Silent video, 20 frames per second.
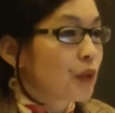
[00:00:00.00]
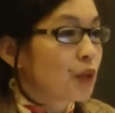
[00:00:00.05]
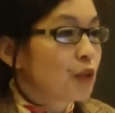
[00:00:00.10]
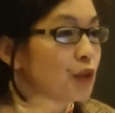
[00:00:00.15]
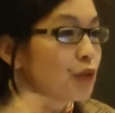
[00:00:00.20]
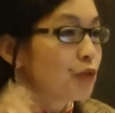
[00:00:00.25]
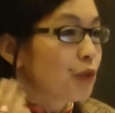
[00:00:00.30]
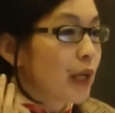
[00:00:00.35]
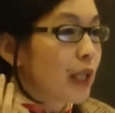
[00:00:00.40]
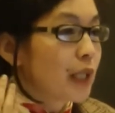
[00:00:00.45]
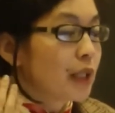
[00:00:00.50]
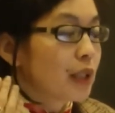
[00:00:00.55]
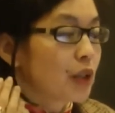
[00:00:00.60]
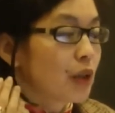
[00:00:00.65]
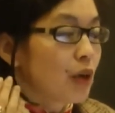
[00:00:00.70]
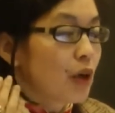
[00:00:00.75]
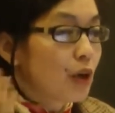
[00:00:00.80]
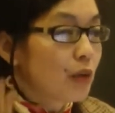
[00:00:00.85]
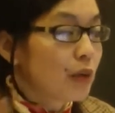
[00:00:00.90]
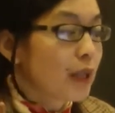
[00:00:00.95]
We frankly,
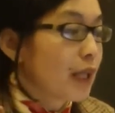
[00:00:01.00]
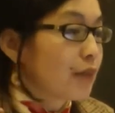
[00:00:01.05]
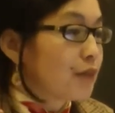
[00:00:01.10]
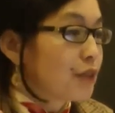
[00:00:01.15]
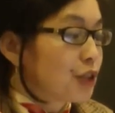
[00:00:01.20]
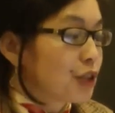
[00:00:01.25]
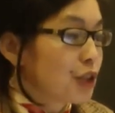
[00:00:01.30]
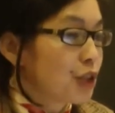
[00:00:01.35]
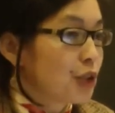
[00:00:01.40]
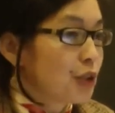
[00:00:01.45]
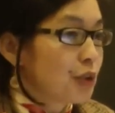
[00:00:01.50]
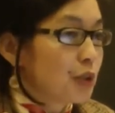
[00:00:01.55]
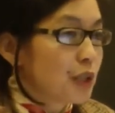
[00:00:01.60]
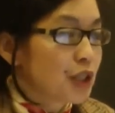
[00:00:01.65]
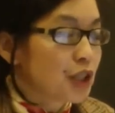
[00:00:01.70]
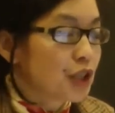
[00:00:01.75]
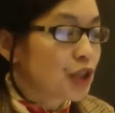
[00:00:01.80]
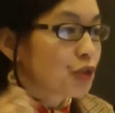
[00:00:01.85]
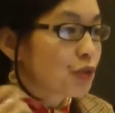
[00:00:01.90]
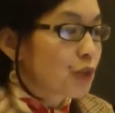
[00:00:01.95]
all we have to do
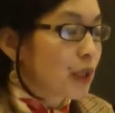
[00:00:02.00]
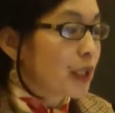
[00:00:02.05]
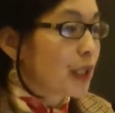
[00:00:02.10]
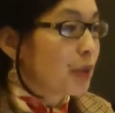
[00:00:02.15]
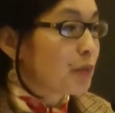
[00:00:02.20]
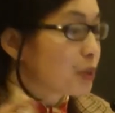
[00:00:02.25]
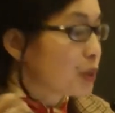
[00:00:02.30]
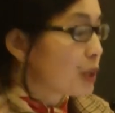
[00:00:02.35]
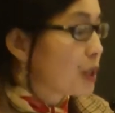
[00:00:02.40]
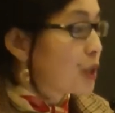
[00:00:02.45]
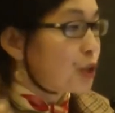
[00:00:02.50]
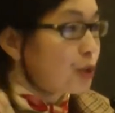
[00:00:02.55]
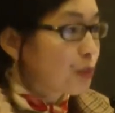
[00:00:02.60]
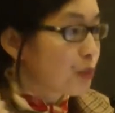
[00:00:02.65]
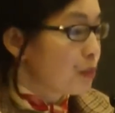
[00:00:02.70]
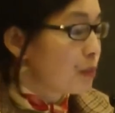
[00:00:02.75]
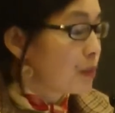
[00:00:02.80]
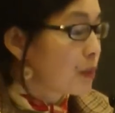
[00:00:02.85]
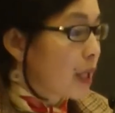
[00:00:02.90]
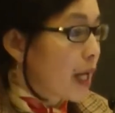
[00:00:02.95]
is just run the
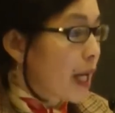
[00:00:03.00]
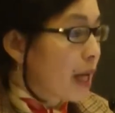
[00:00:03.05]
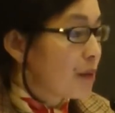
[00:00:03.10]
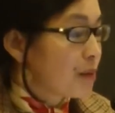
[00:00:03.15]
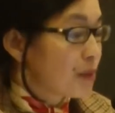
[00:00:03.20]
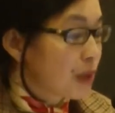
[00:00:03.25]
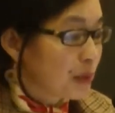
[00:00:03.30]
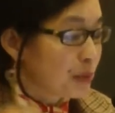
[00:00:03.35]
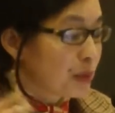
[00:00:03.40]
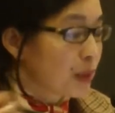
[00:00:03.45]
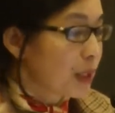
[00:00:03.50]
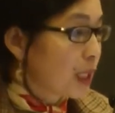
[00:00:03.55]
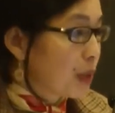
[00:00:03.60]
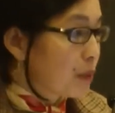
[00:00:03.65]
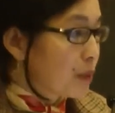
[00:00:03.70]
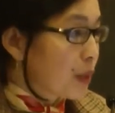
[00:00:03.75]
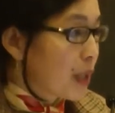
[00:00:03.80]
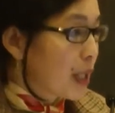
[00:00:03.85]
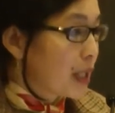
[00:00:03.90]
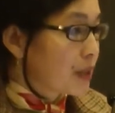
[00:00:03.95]

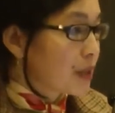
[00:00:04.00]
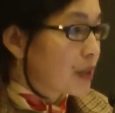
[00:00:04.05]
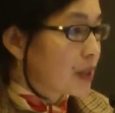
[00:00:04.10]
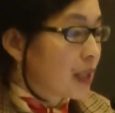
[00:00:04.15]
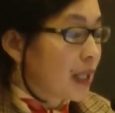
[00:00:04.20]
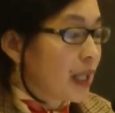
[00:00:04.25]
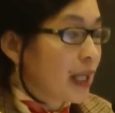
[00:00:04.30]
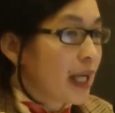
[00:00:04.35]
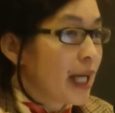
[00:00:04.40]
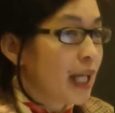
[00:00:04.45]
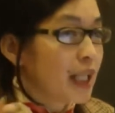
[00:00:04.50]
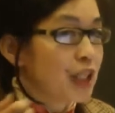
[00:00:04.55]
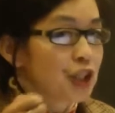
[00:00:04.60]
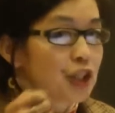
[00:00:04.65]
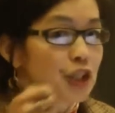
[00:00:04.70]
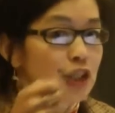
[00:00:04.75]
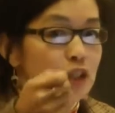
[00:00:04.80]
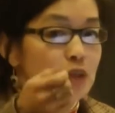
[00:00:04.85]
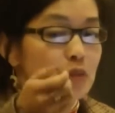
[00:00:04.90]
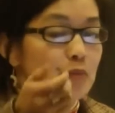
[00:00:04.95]
printing press, and
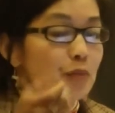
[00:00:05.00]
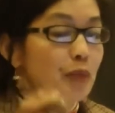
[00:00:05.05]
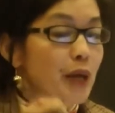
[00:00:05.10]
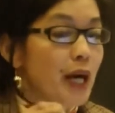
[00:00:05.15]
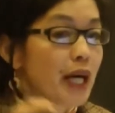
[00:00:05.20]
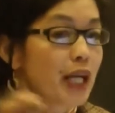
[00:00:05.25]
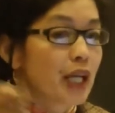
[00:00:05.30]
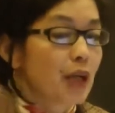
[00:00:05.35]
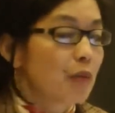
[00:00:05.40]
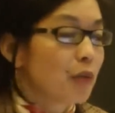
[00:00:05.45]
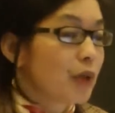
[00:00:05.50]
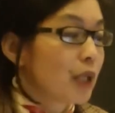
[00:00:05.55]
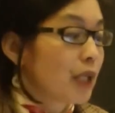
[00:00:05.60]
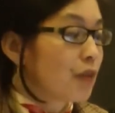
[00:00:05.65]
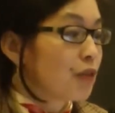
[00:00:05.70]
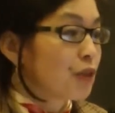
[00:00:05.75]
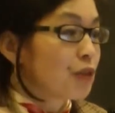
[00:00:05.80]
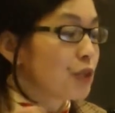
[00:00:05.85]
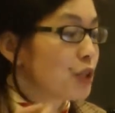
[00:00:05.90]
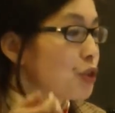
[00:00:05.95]
just buy up
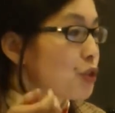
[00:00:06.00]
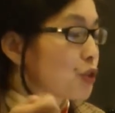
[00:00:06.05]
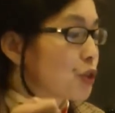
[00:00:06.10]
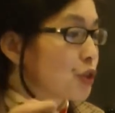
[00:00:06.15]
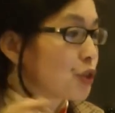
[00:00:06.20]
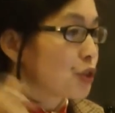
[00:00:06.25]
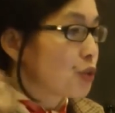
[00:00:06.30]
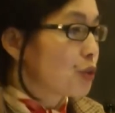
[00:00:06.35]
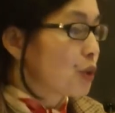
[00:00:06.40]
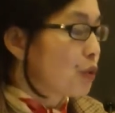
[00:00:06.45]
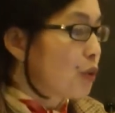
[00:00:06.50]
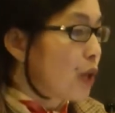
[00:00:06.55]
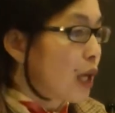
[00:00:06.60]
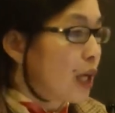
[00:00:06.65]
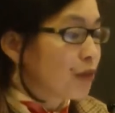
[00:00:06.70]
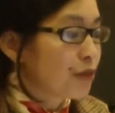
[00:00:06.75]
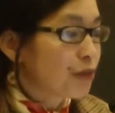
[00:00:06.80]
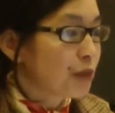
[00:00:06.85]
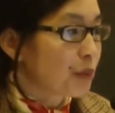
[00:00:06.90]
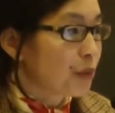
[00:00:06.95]
whatever resources we
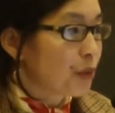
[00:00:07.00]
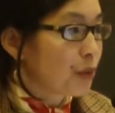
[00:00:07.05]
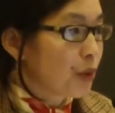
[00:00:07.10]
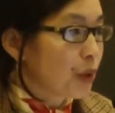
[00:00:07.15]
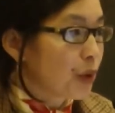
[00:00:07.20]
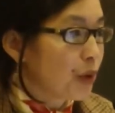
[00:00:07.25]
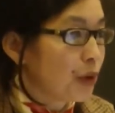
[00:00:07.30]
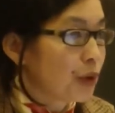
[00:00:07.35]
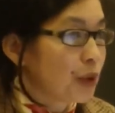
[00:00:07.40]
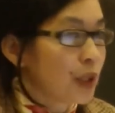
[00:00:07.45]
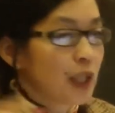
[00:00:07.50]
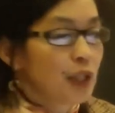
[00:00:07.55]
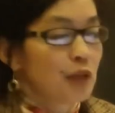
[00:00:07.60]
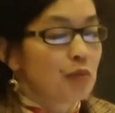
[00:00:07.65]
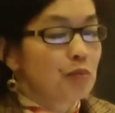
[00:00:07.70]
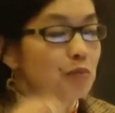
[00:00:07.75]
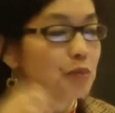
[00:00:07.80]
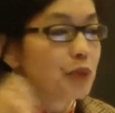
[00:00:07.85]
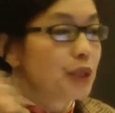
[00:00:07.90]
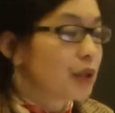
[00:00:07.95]
want from the world,
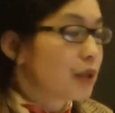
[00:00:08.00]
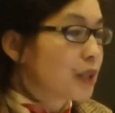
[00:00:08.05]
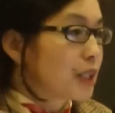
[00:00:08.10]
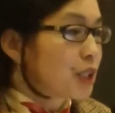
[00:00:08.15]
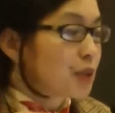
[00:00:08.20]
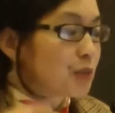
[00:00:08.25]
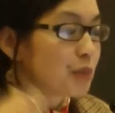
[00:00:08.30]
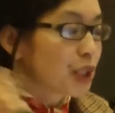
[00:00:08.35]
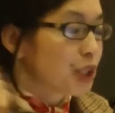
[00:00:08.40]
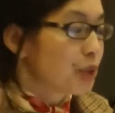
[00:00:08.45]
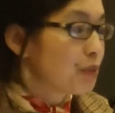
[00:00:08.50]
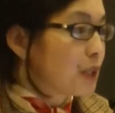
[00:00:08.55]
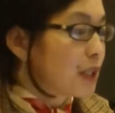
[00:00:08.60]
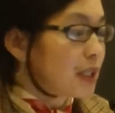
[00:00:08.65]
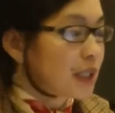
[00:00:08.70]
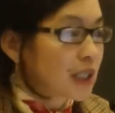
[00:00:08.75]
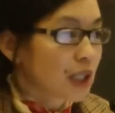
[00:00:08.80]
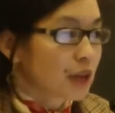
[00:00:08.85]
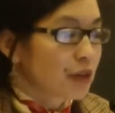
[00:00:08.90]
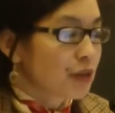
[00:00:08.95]
build as much
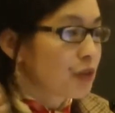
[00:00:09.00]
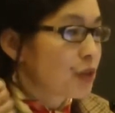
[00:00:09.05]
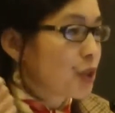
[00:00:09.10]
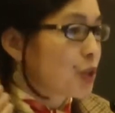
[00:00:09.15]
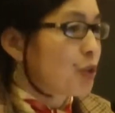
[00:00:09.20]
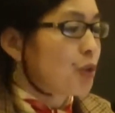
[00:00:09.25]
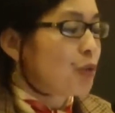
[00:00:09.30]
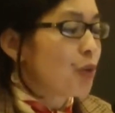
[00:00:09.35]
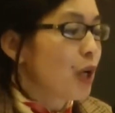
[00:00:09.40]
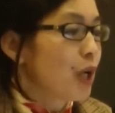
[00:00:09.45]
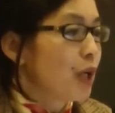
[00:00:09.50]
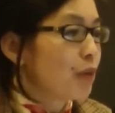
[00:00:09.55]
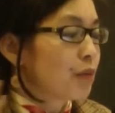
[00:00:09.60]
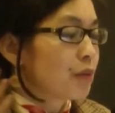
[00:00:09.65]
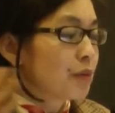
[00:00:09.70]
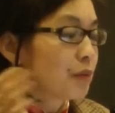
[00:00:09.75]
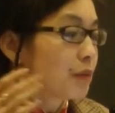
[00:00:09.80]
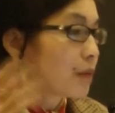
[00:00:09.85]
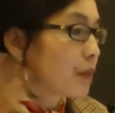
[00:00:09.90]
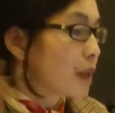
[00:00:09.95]
military as we want,
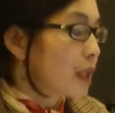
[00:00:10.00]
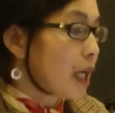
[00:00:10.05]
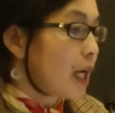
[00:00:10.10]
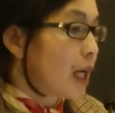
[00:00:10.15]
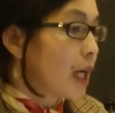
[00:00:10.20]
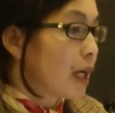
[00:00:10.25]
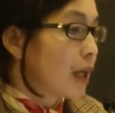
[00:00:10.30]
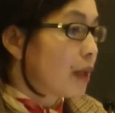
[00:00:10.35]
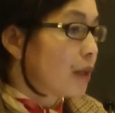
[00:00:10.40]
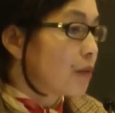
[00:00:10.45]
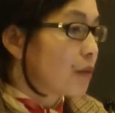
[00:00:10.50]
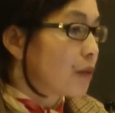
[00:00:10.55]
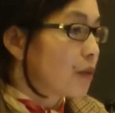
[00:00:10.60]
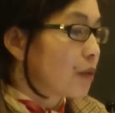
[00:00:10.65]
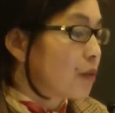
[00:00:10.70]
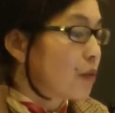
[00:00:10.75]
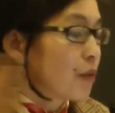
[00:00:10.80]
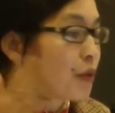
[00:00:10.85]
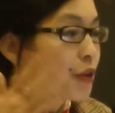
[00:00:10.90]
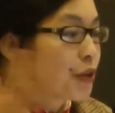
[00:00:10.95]

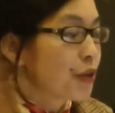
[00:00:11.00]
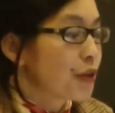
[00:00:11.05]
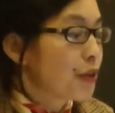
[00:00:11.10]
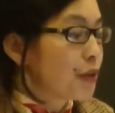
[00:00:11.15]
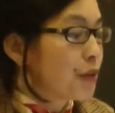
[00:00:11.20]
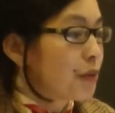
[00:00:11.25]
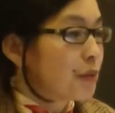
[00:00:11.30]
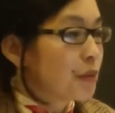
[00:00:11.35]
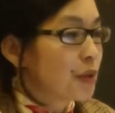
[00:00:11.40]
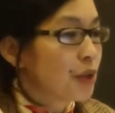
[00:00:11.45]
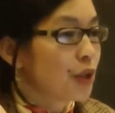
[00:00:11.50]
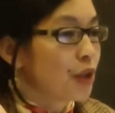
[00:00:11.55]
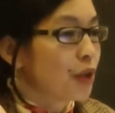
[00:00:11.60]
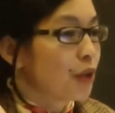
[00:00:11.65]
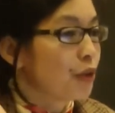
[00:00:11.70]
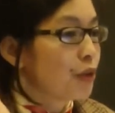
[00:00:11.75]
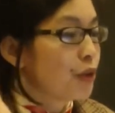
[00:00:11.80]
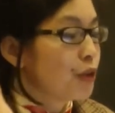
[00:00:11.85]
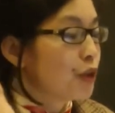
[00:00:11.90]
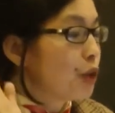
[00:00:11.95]
with, you
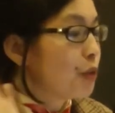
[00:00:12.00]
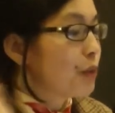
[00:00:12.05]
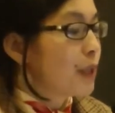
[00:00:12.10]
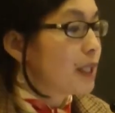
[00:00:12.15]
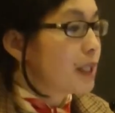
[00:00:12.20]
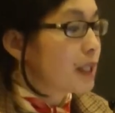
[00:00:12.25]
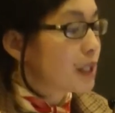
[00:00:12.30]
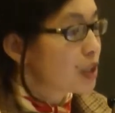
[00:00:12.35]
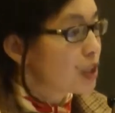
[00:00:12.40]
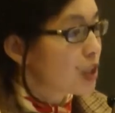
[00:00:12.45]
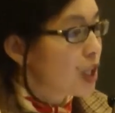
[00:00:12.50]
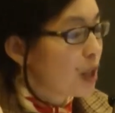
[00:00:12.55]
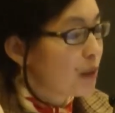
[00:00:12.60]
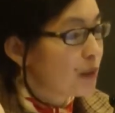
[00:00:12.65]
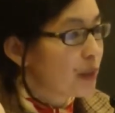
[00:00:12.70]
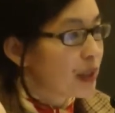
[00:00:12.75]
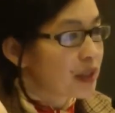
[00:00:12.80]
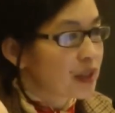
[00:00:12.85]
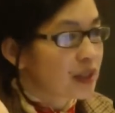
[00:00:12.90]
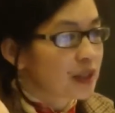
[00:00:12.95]
know, nobody to
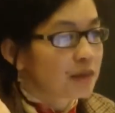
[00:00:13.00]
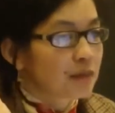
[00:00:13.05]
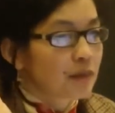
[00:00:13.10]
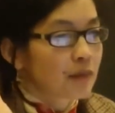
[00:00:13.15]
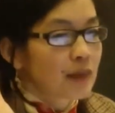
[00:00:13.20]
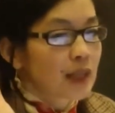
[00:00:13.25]
stop us.